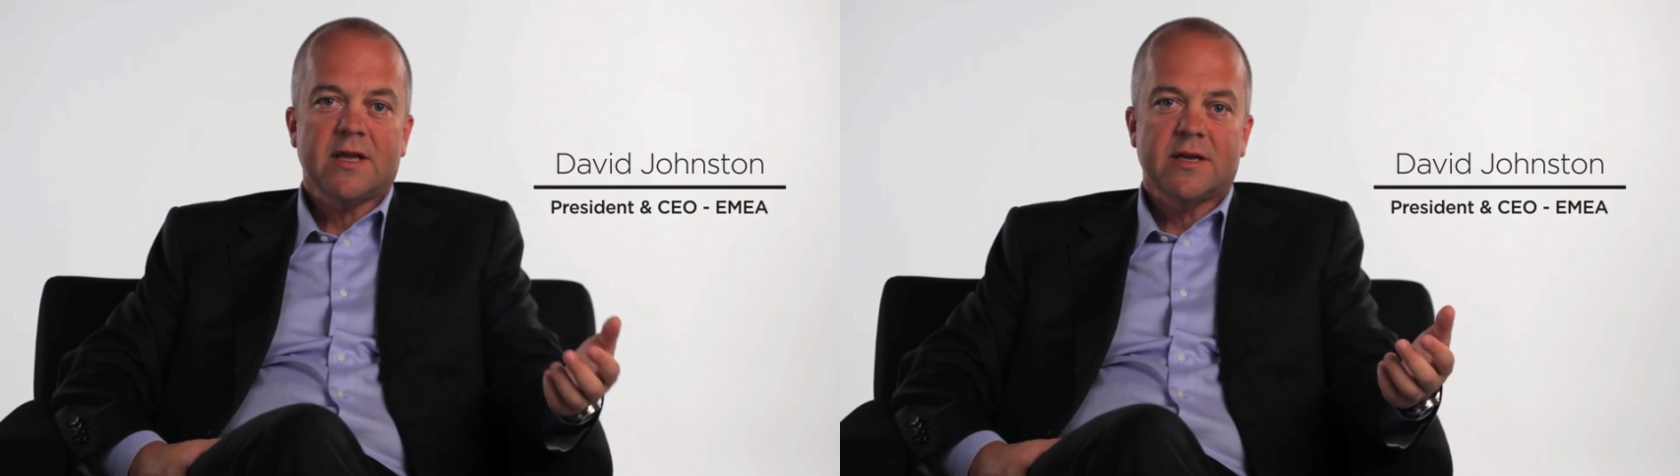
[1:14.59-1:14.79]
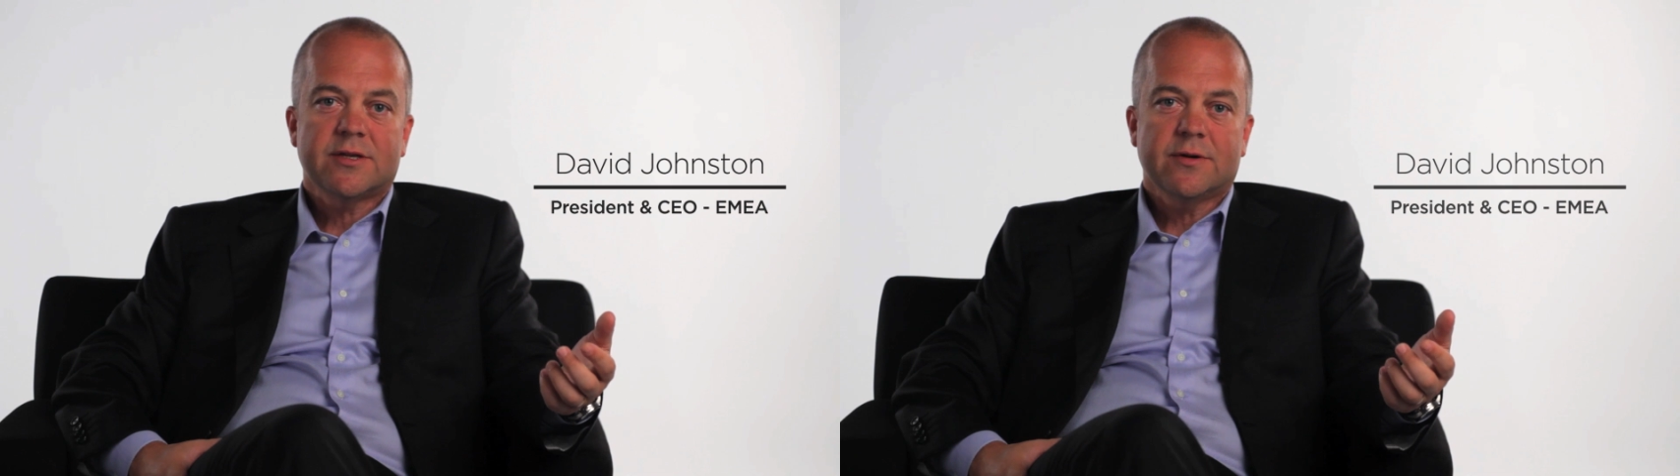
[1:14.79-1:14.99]

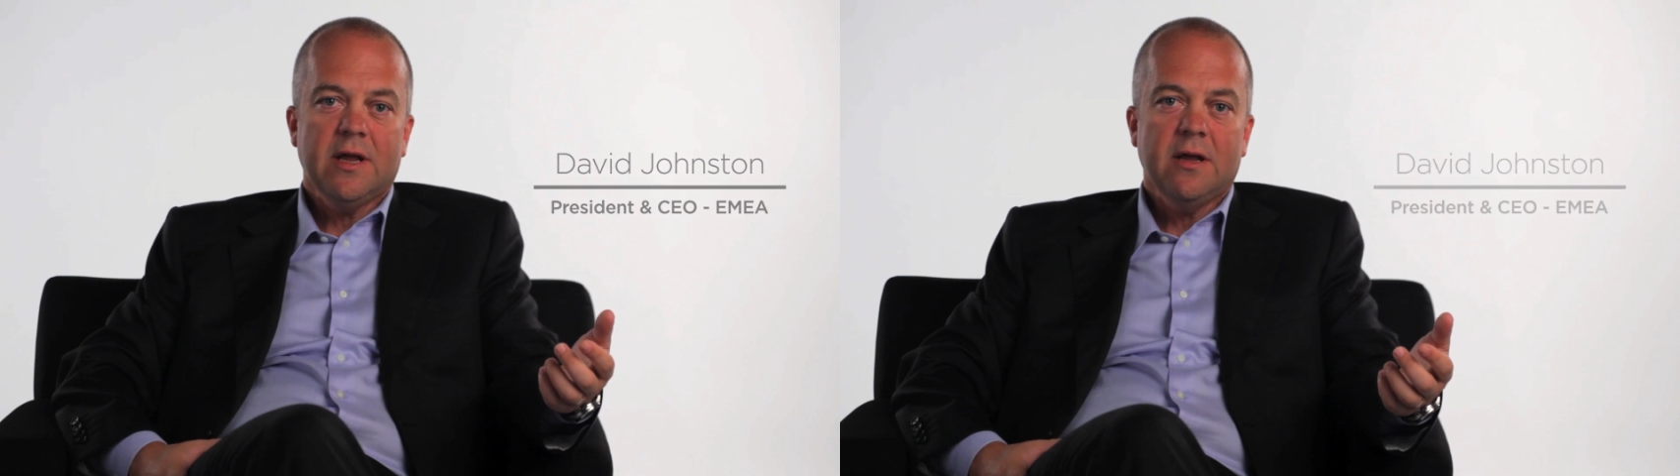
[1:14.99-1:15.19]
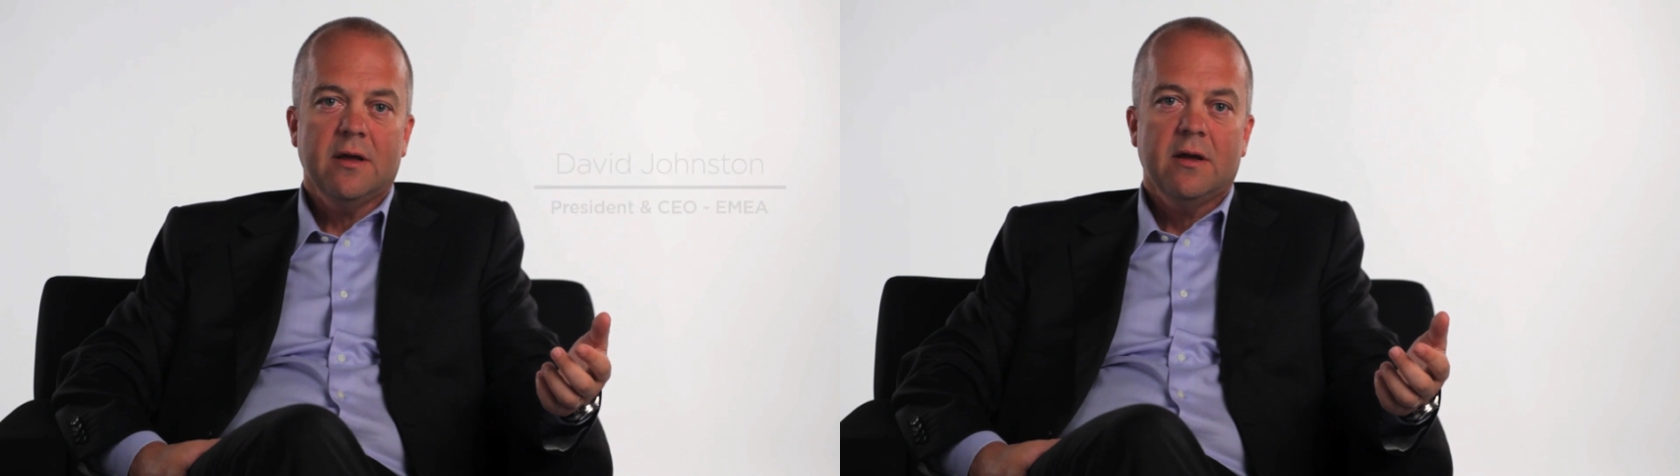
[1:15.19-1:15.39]
industry
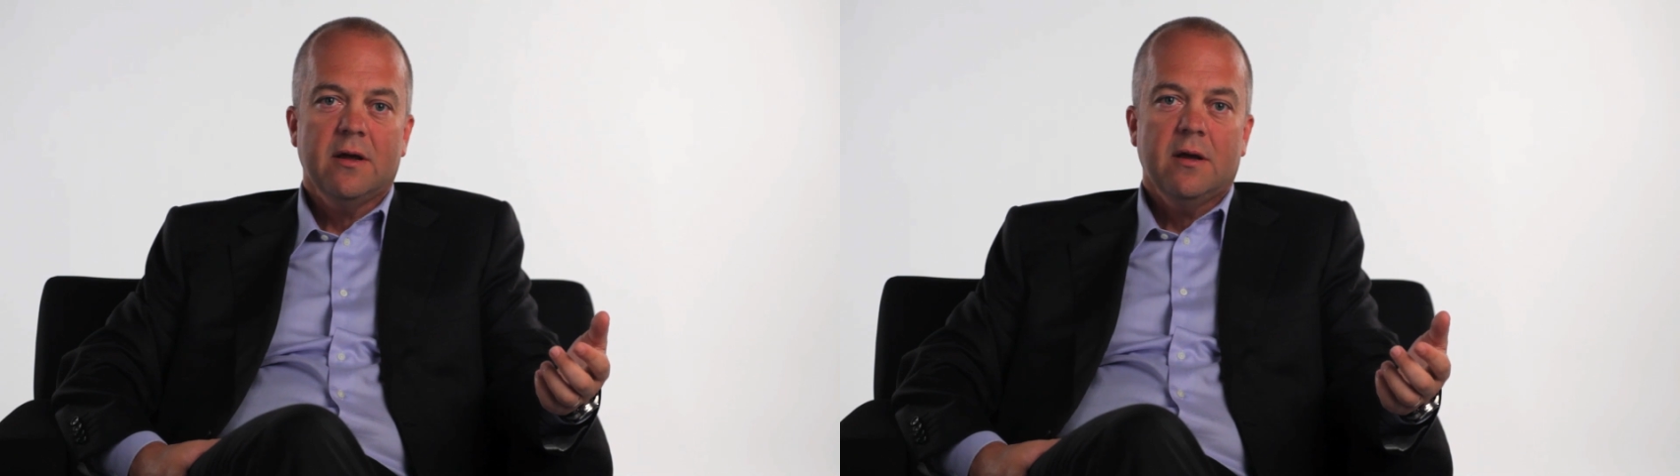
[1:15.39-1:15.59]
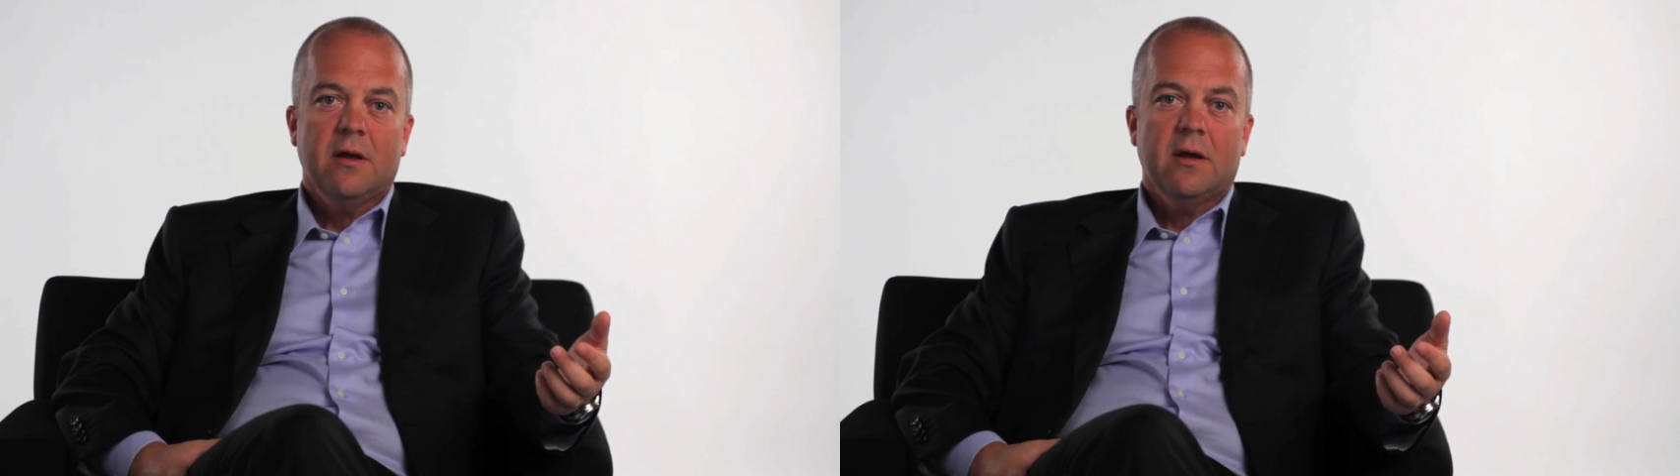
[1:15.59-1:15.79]

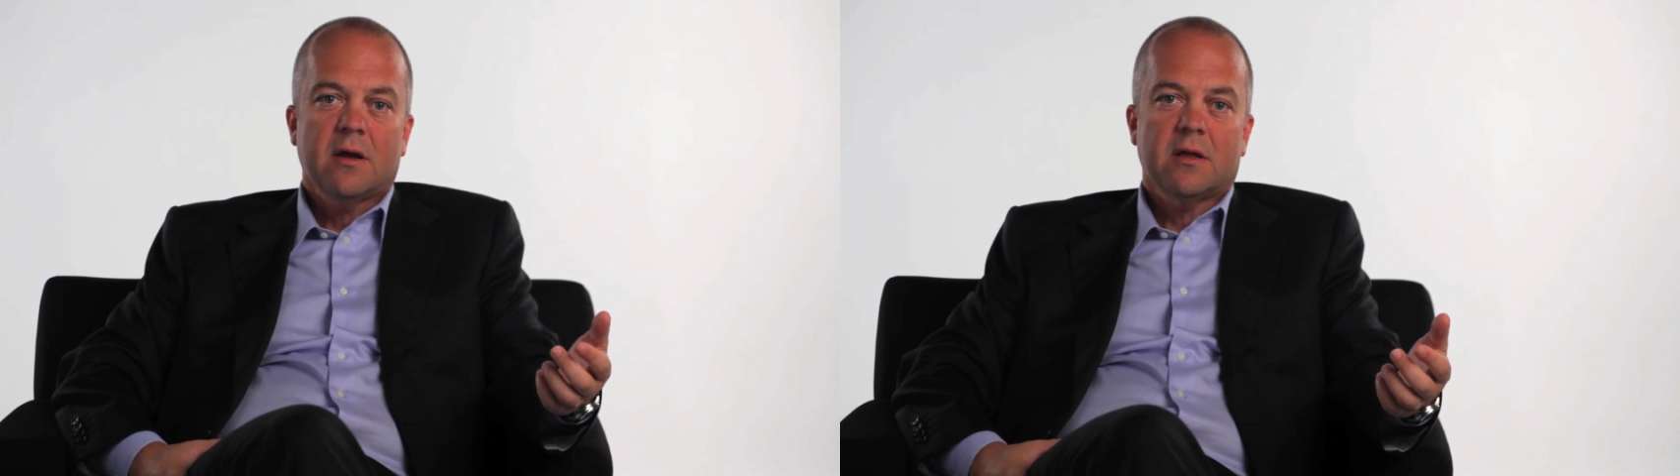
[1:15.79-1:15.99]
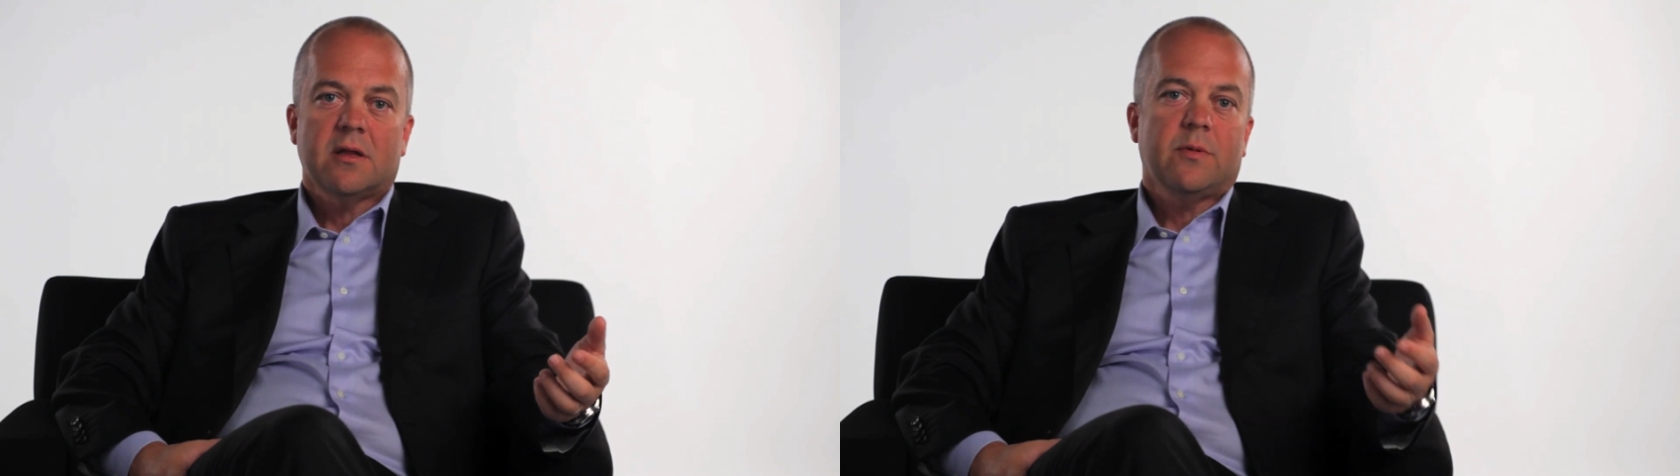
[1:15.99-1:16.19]

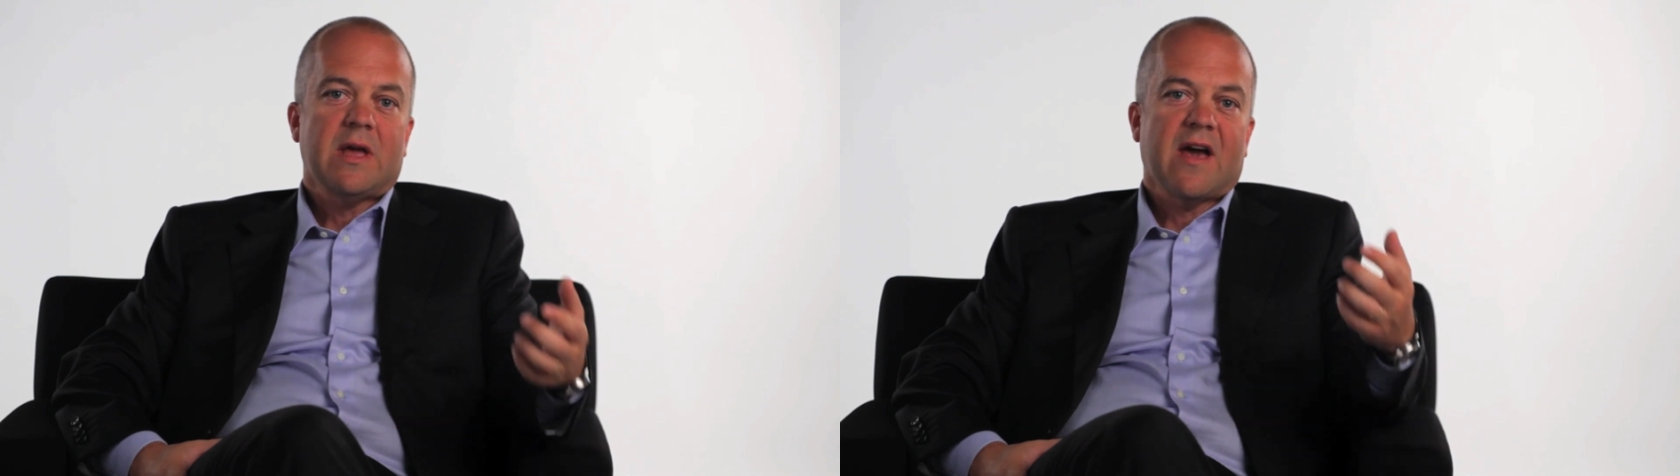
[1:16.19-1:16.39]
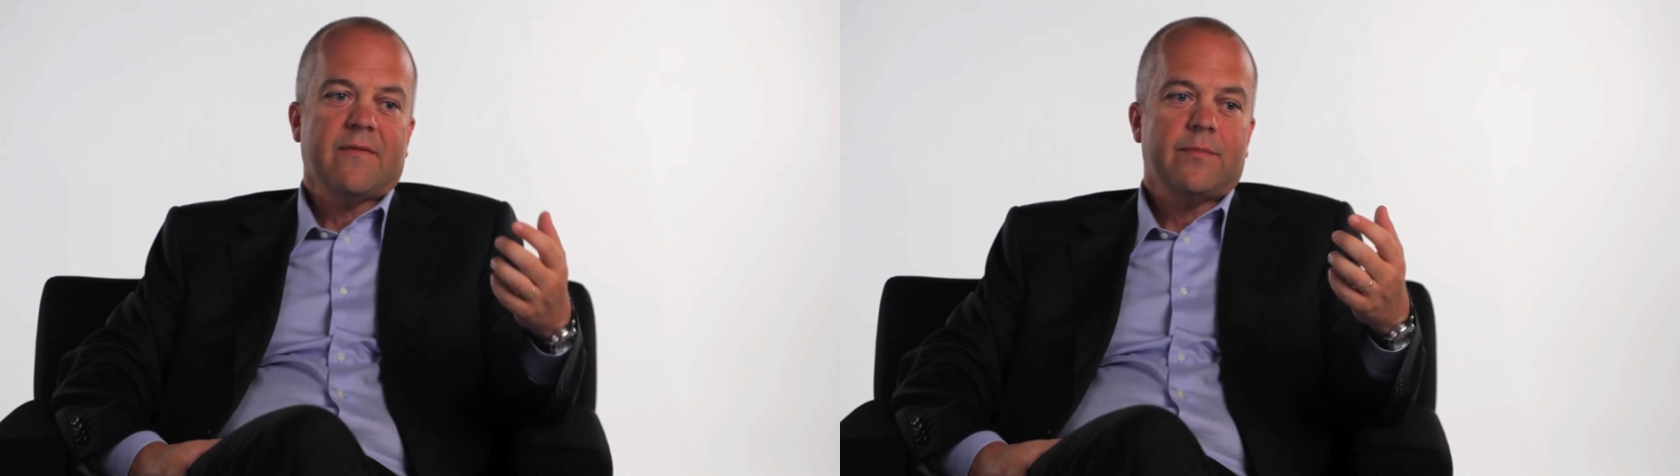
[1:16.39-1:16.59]
and that we
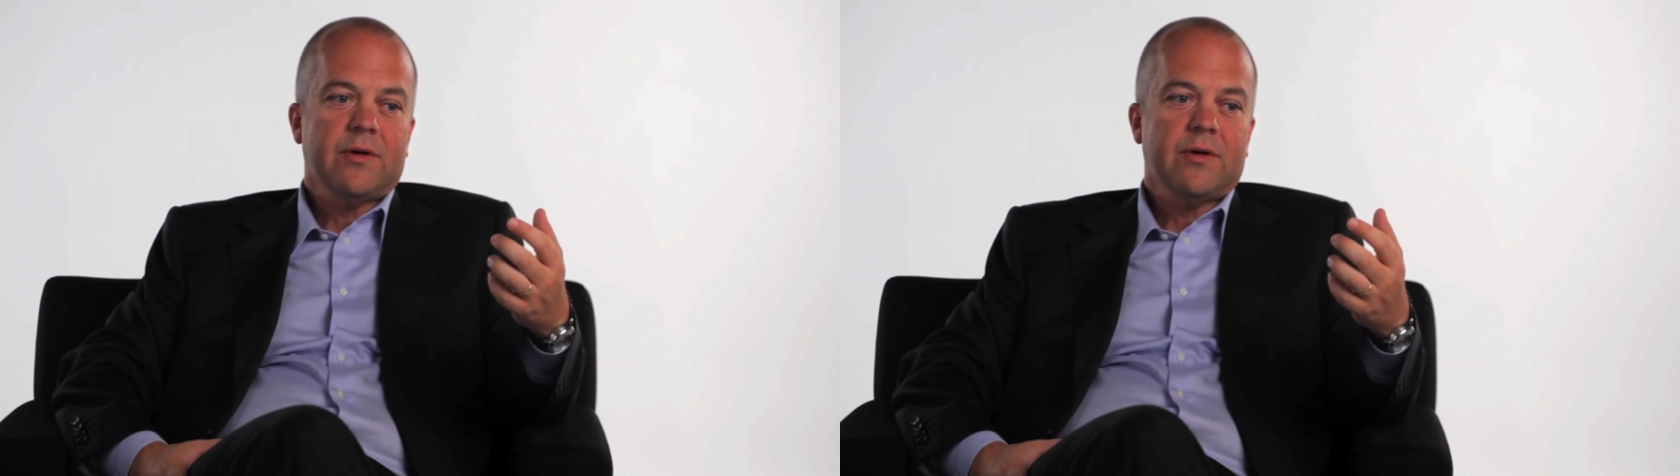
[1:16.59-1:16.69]
have